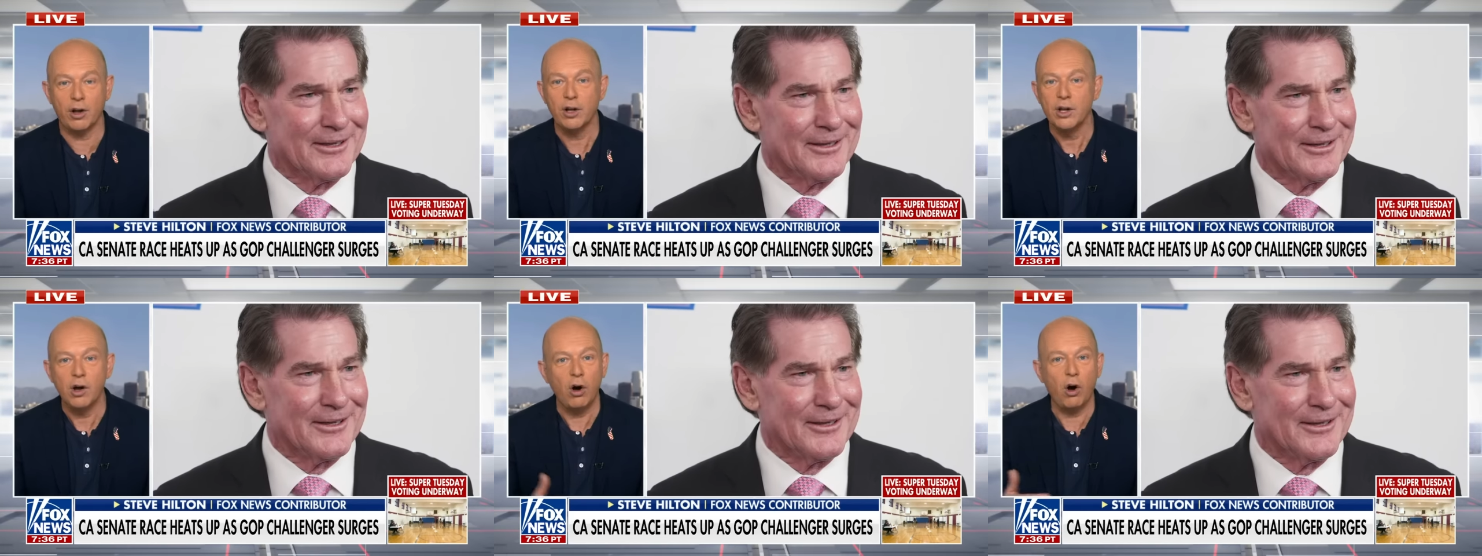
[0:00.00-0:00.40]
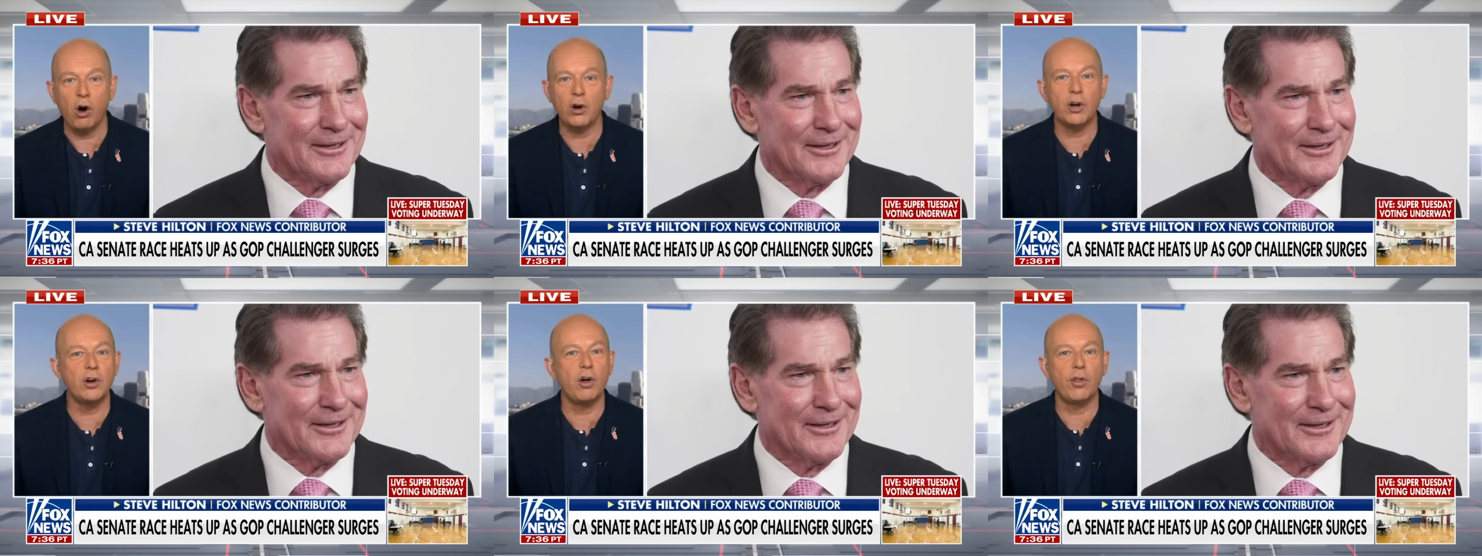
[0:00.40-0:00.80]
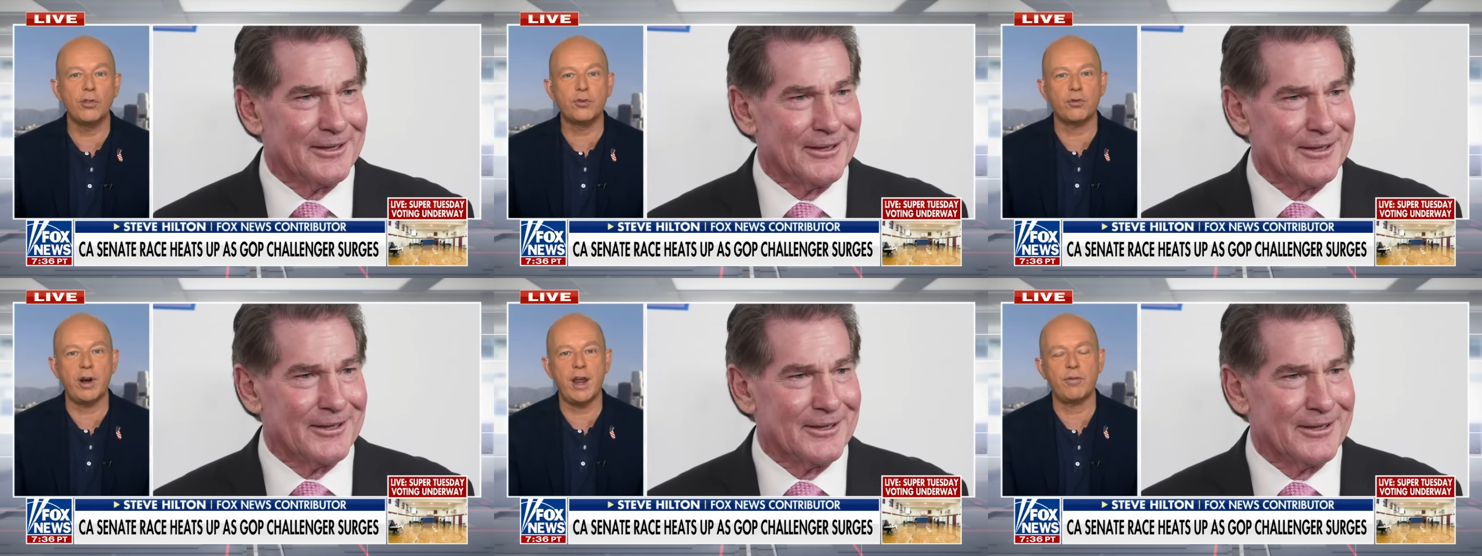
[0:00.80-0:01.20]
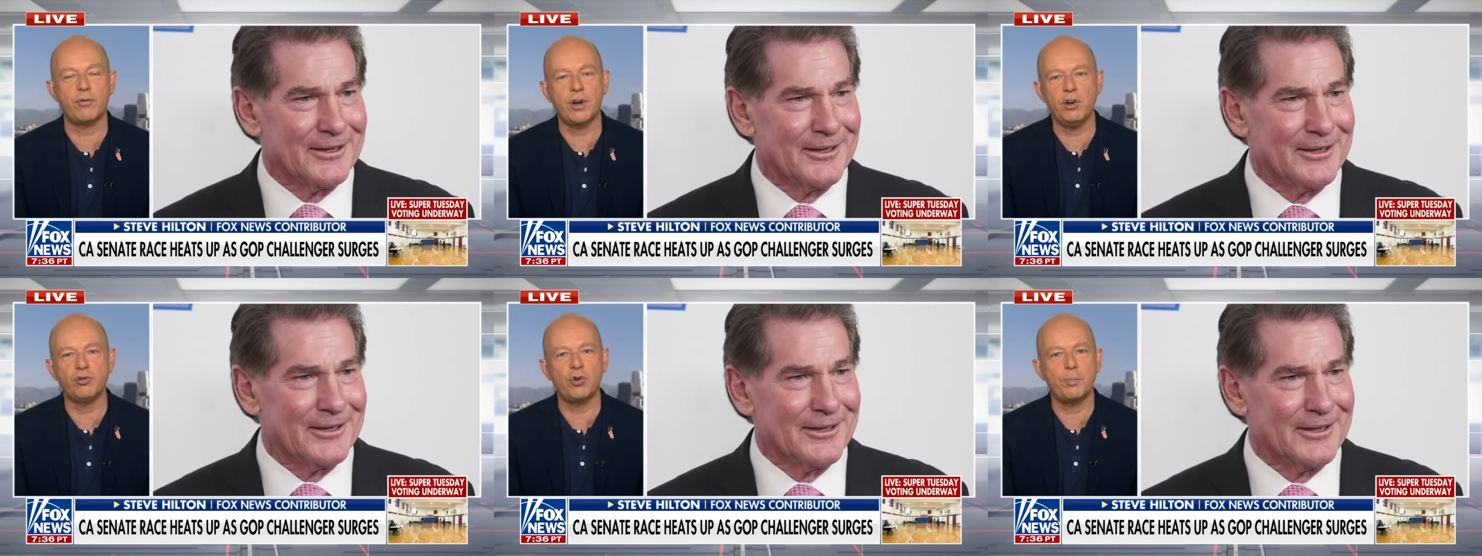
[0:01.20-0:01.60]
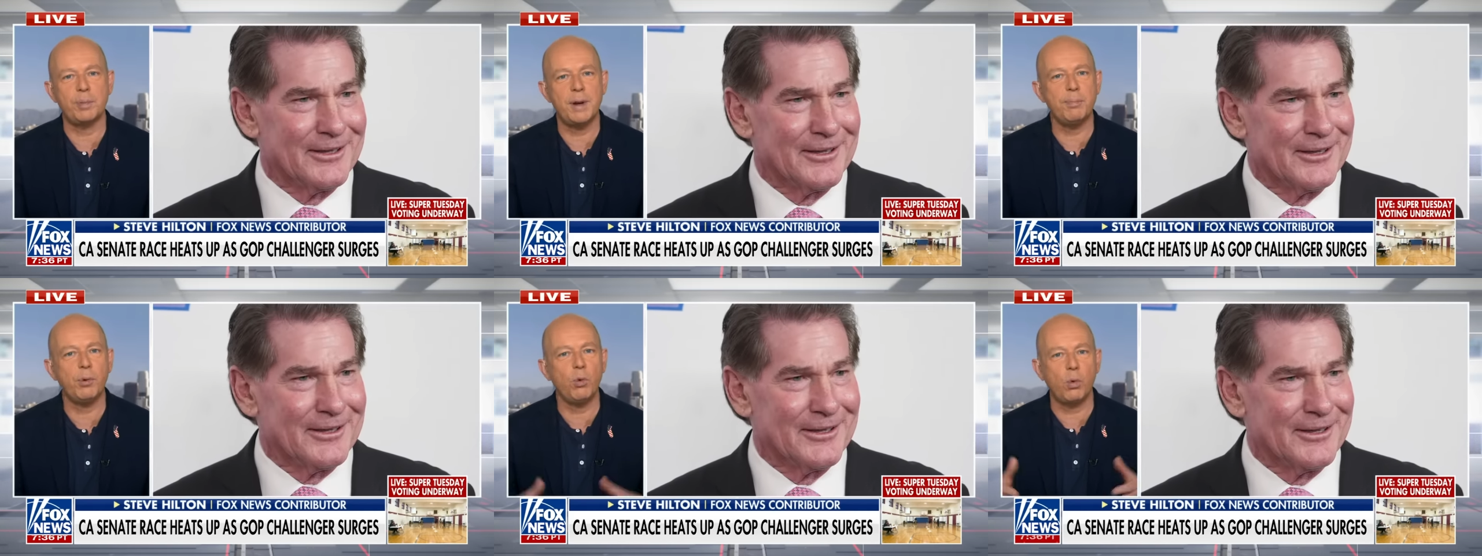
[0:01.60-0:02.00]
Speaker 1: Mm -hmm. On and on through every issue.
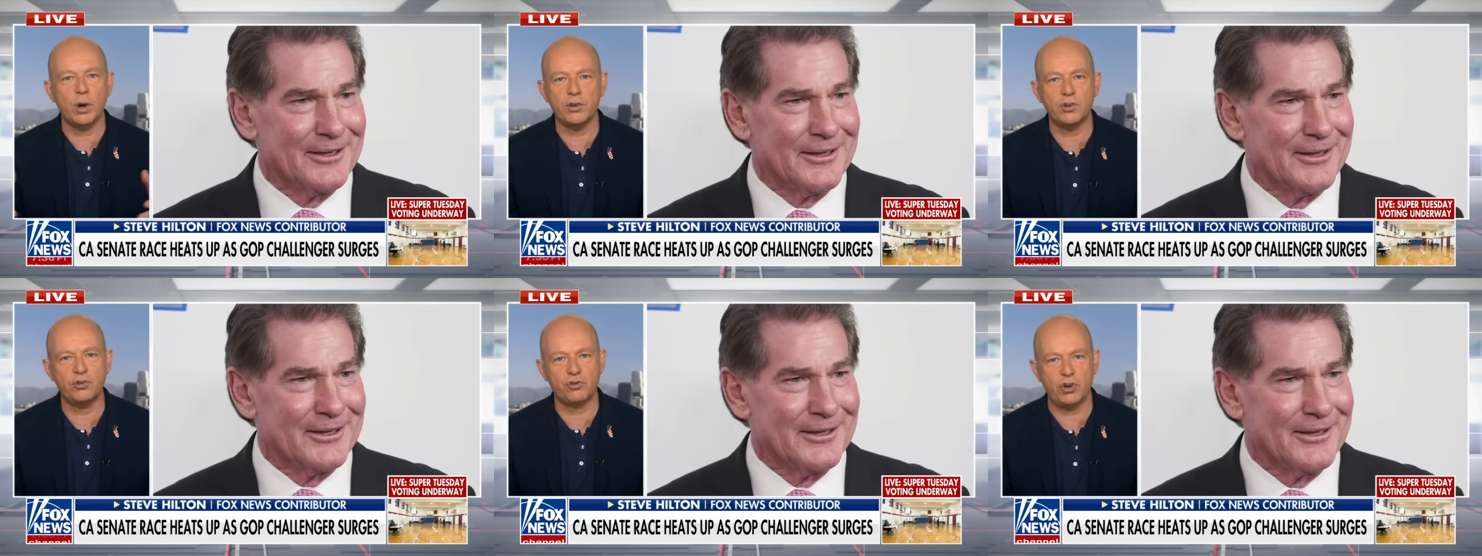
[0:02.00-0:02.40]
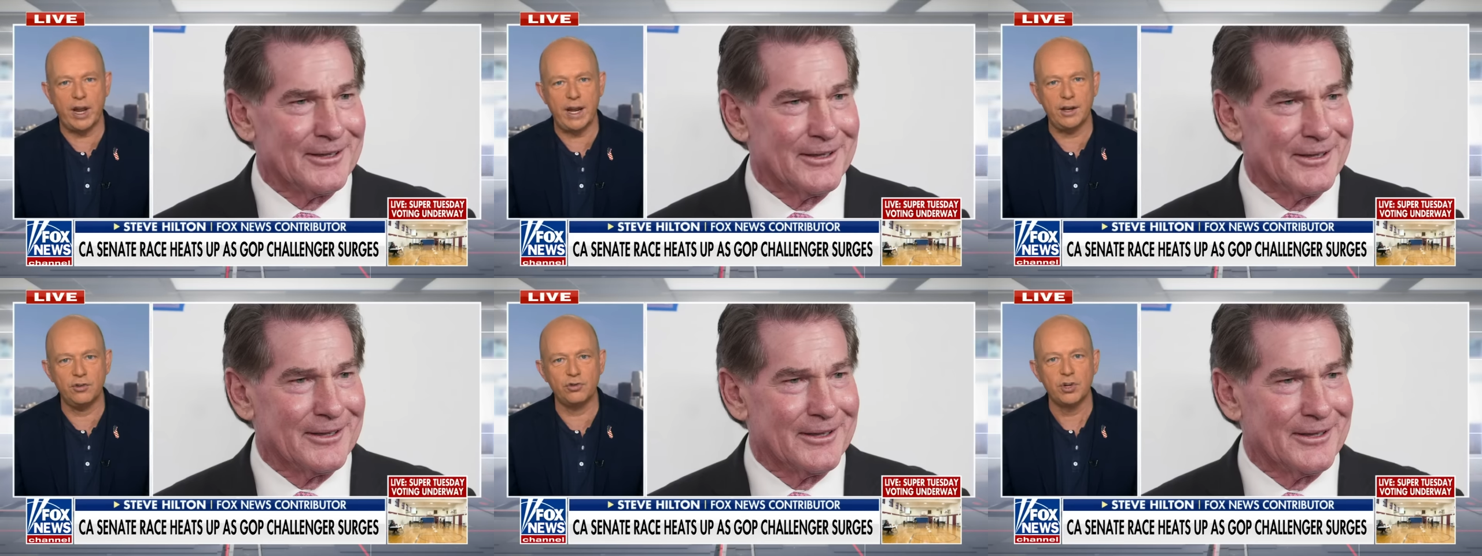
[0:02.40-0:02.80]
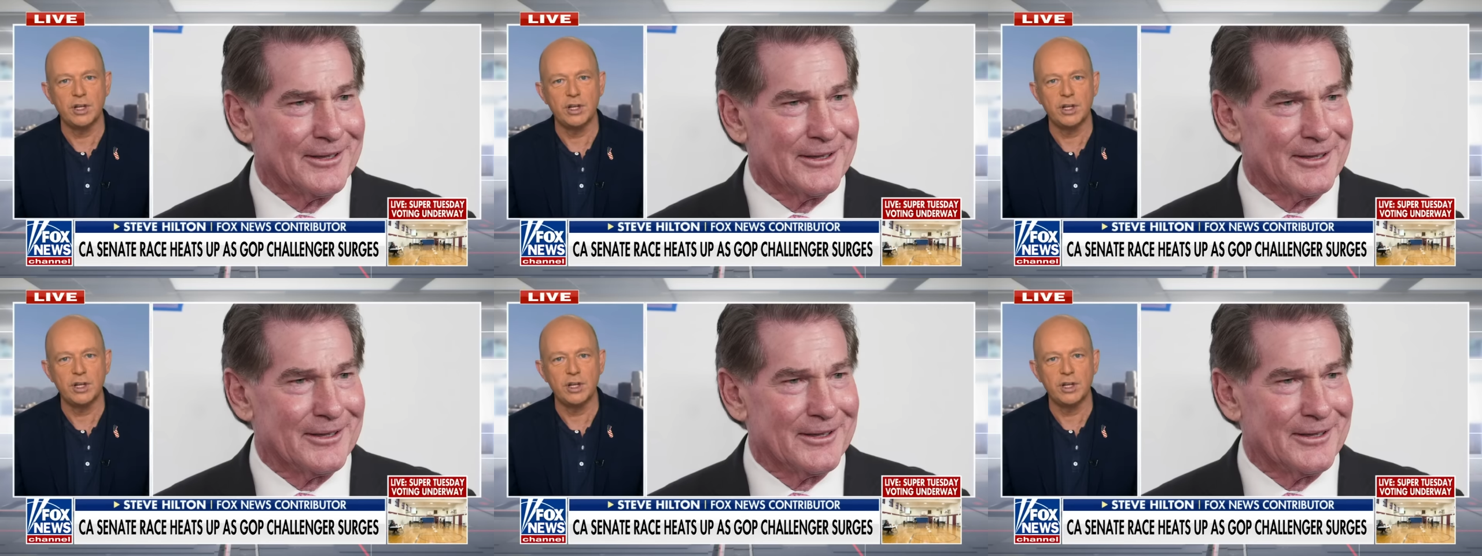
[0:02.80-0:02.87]
People want to change,